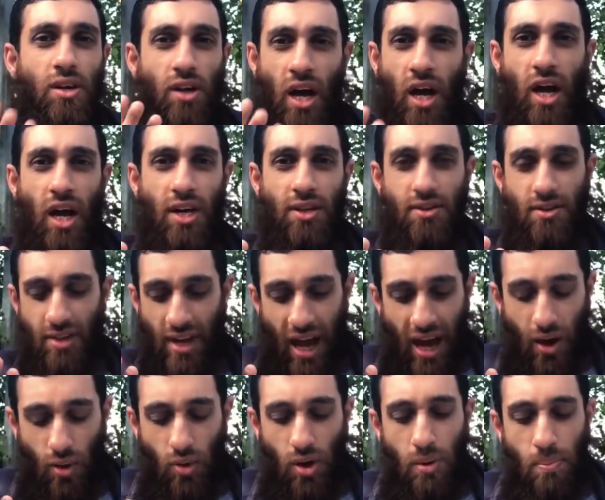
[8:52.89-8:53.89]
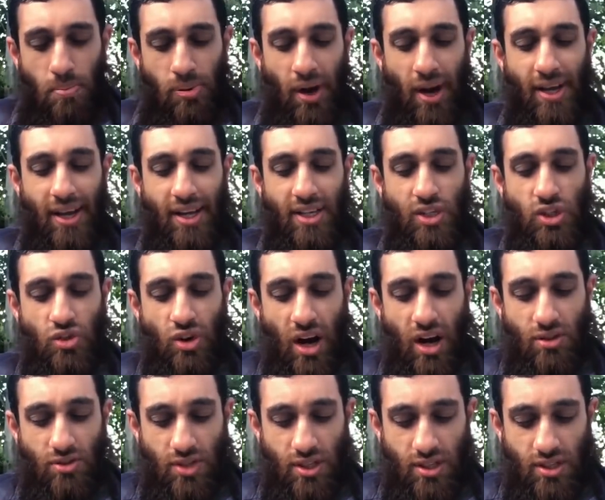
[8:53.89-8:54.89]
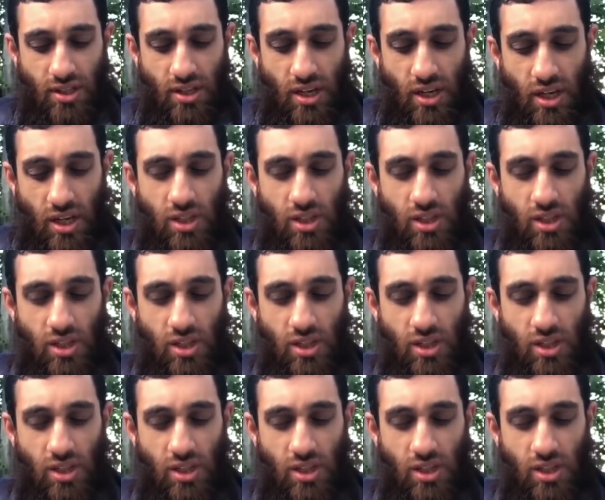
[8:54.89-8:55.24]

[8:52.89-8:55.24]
And now praying in trousers